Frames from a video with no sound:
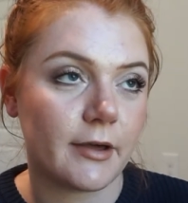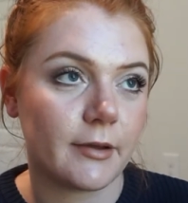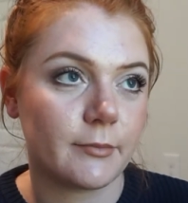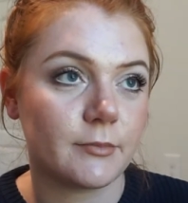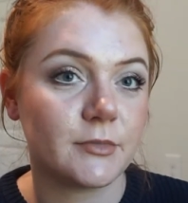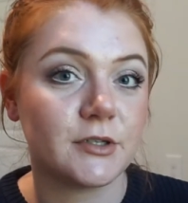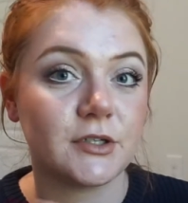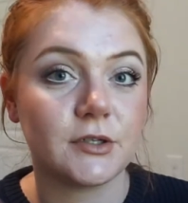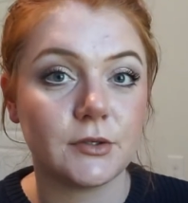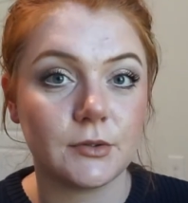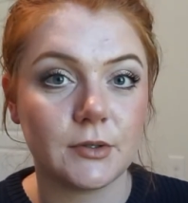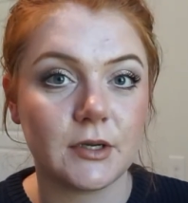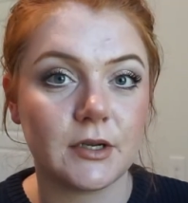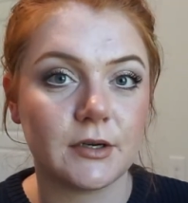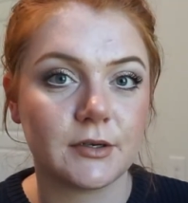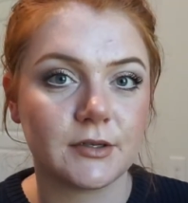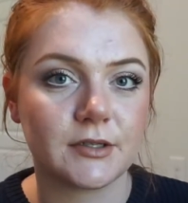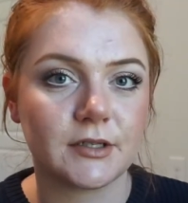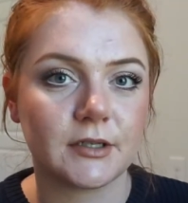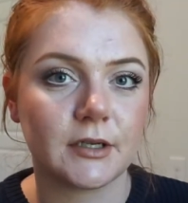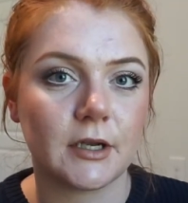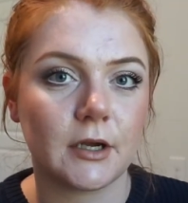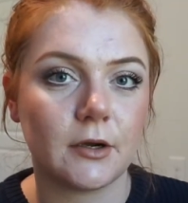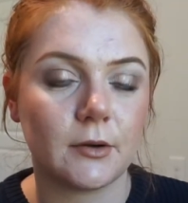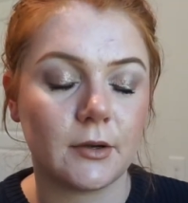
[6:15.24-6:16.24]
2 years
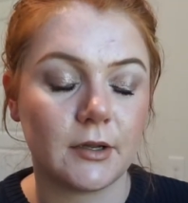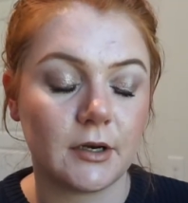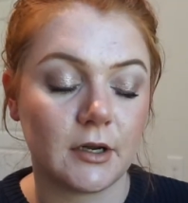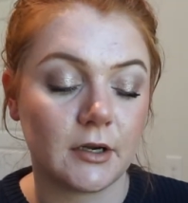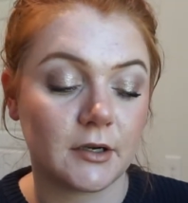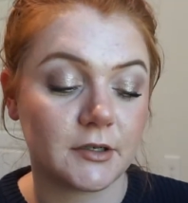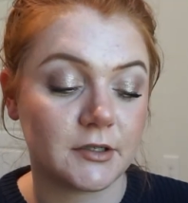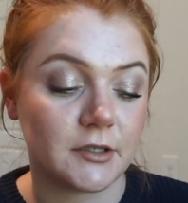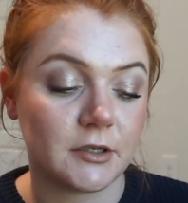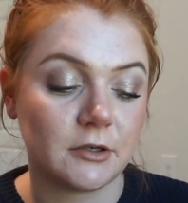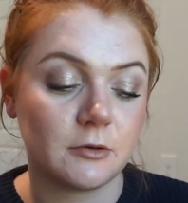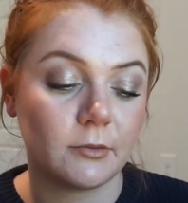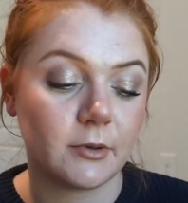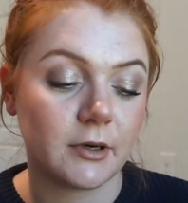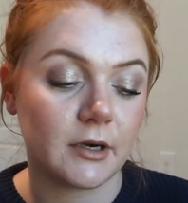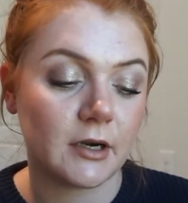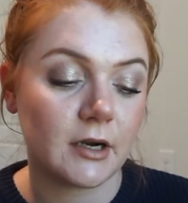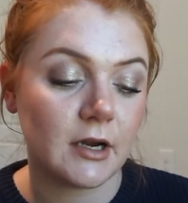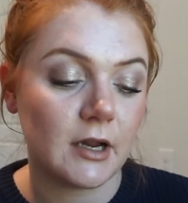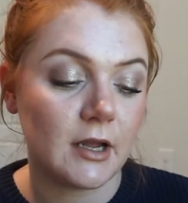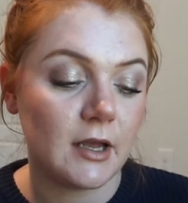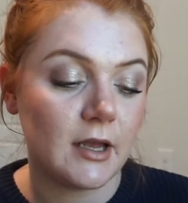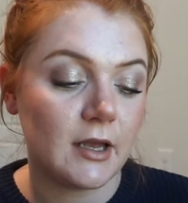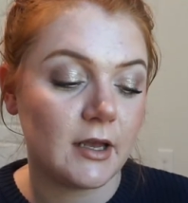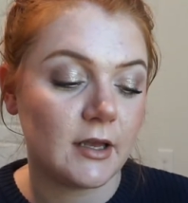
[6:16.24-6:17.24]
ago in October.
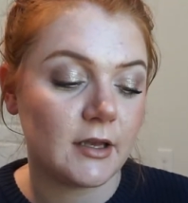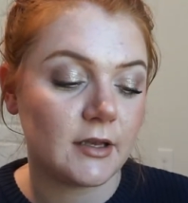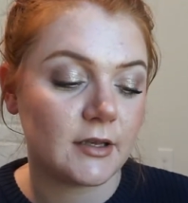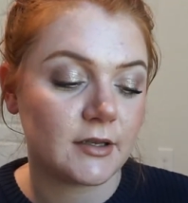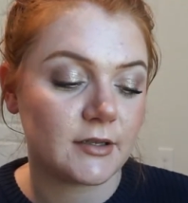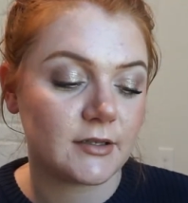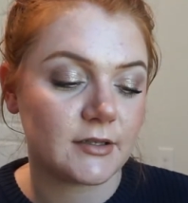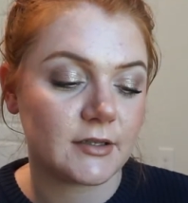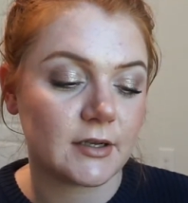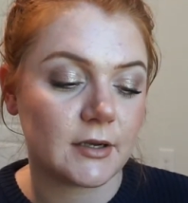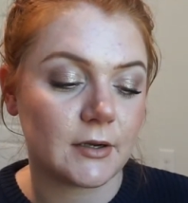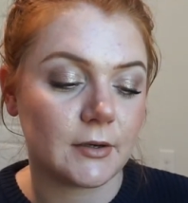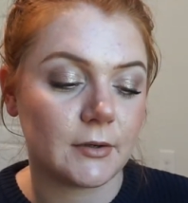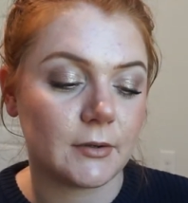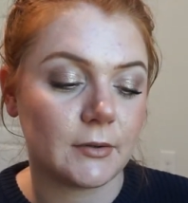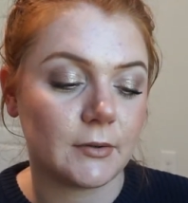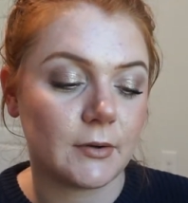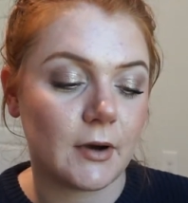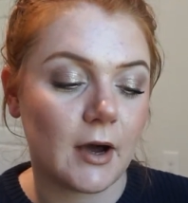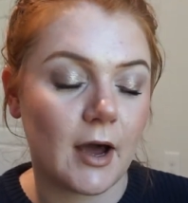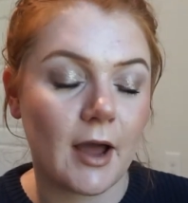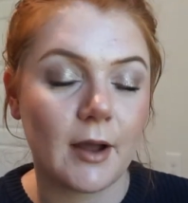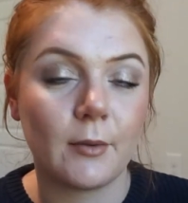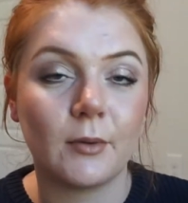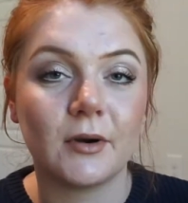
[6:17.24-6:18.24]

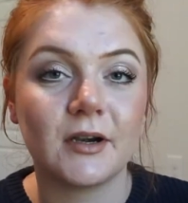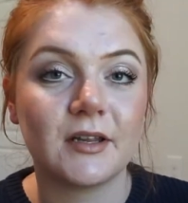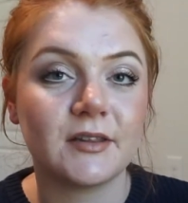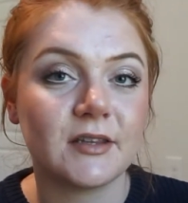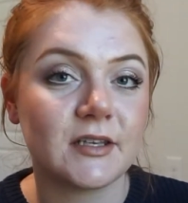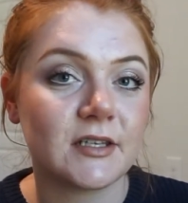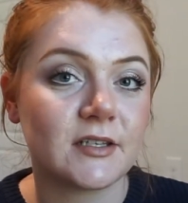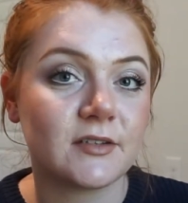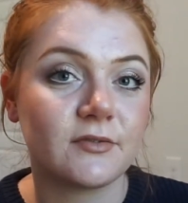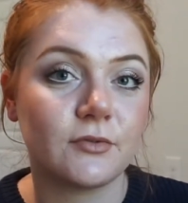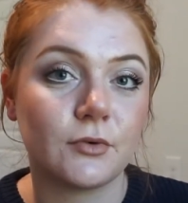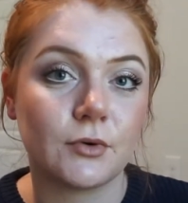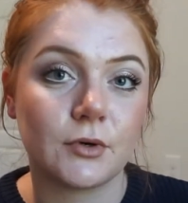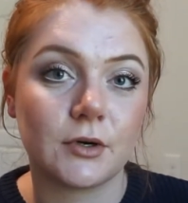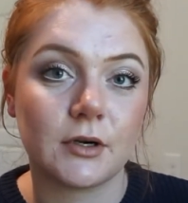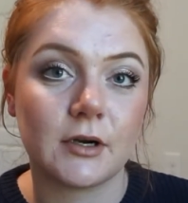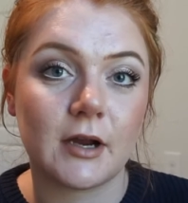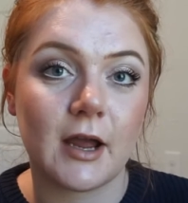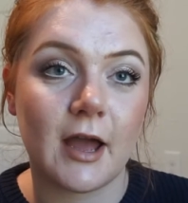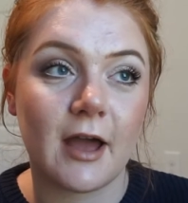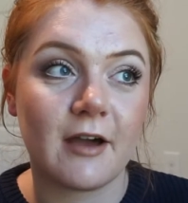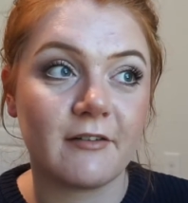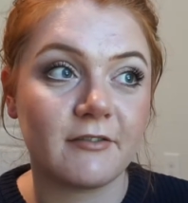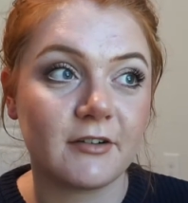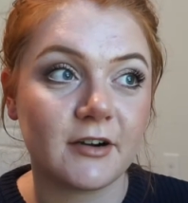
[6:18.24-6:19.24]
So I wanted this
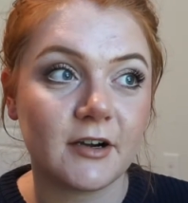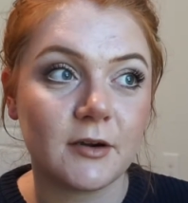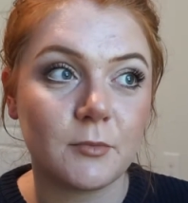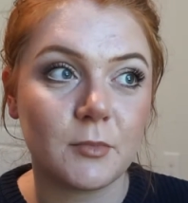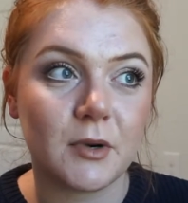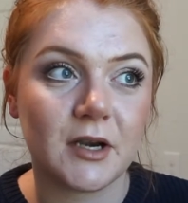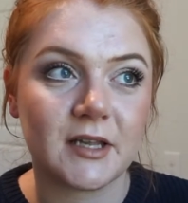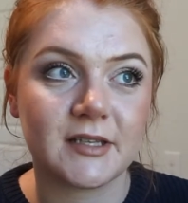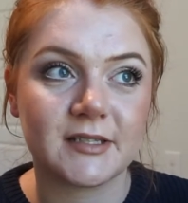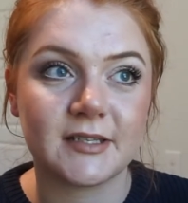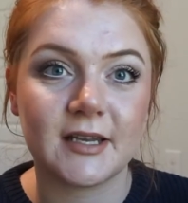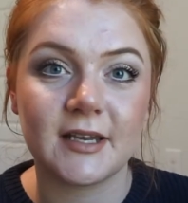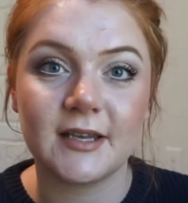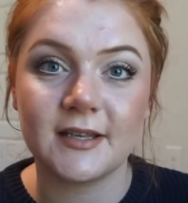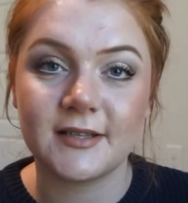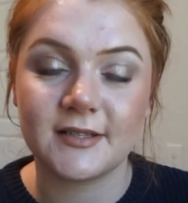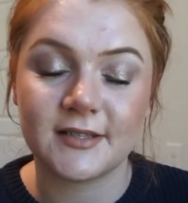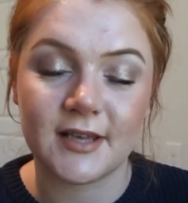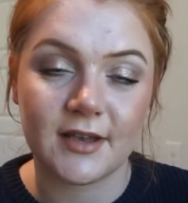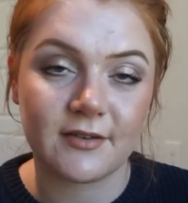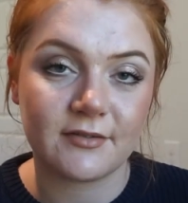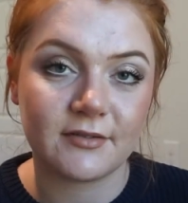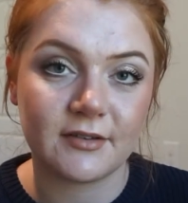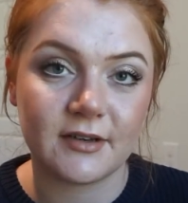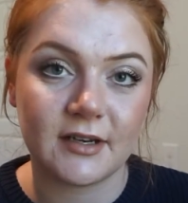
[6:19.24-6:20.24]
forever, but it's like
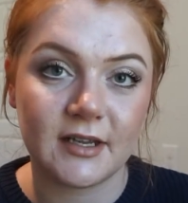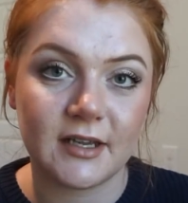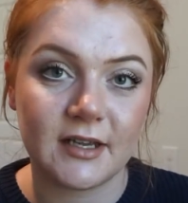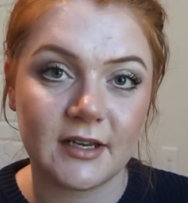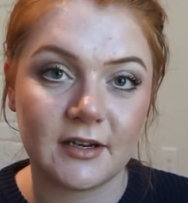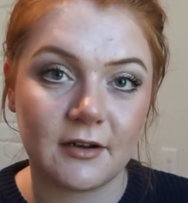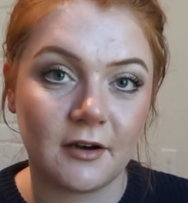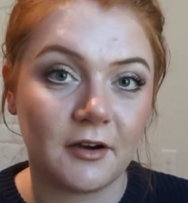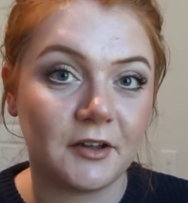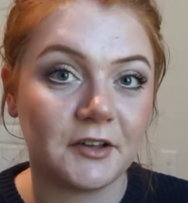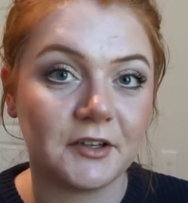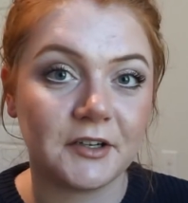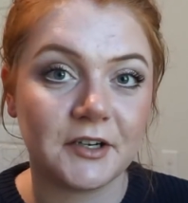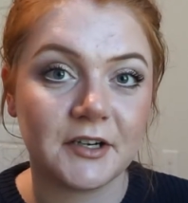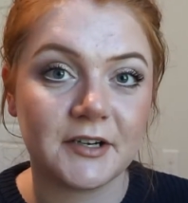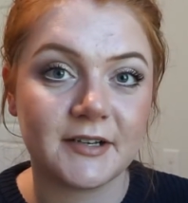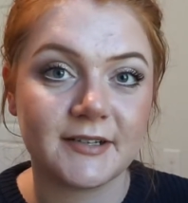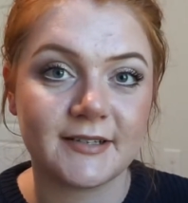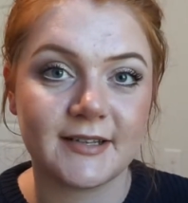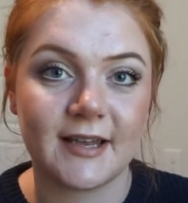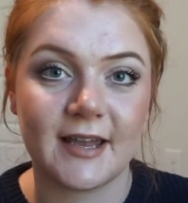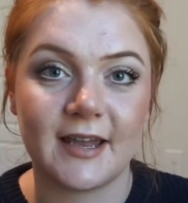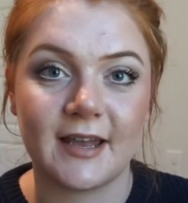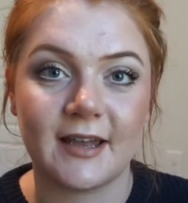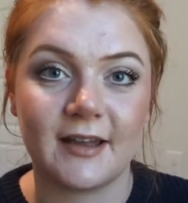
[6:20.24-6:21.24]

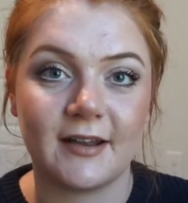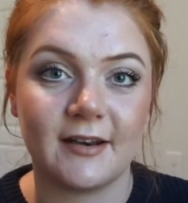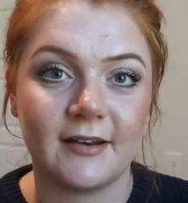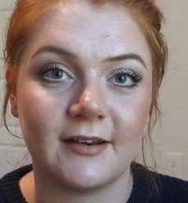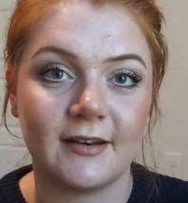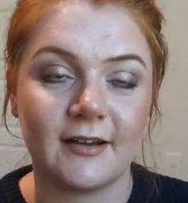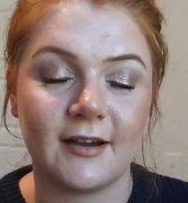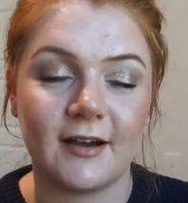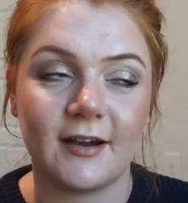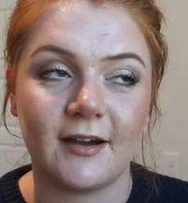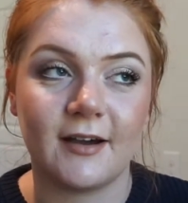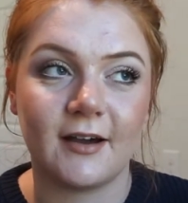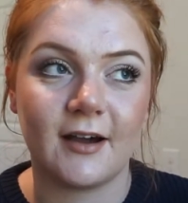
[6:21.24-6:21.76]
$70 and